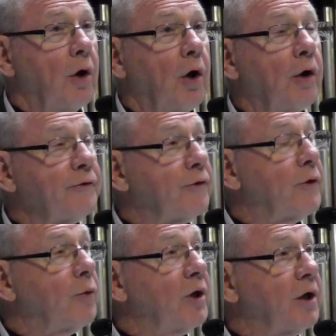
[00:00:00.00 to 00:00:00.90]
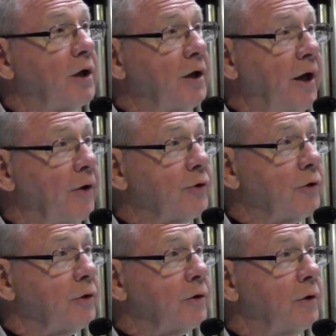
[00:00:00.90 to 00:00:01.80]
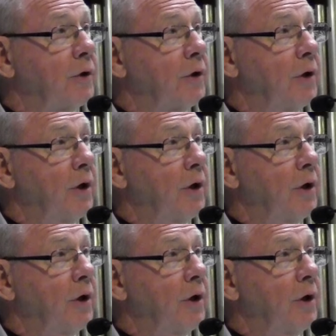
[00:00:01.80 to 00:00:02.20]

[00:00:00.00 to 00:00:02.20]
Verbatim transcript: all so that we can encounter